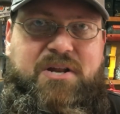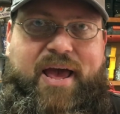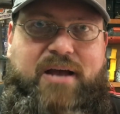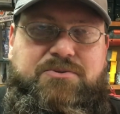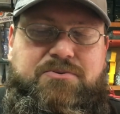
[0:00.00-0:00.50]

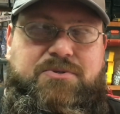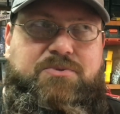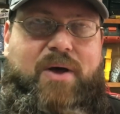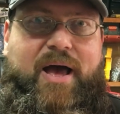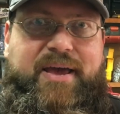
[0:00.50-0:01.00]
axles.
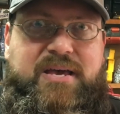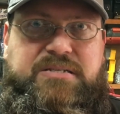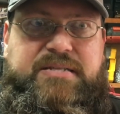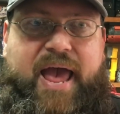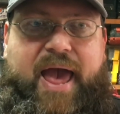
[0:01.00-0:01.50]
Why
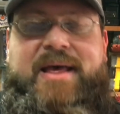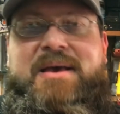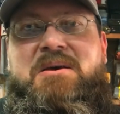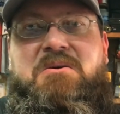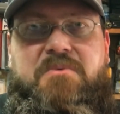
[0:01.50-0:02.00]
is that?
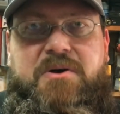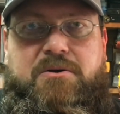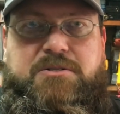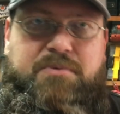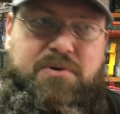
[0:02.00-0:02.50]
Well,
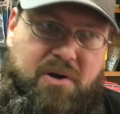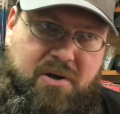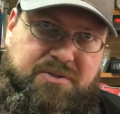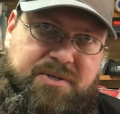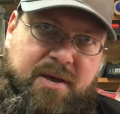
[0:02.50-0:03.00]
it's
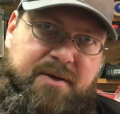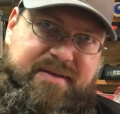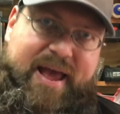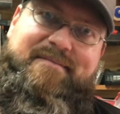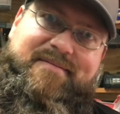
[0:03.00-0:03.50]
because
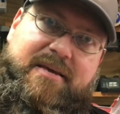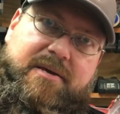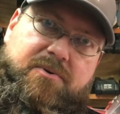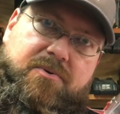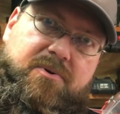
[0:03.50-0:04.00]
that
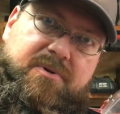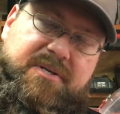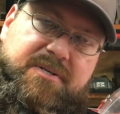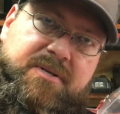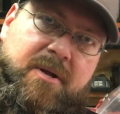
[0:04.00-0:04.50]
vehicle
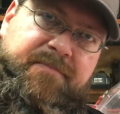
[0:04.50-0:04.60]
is,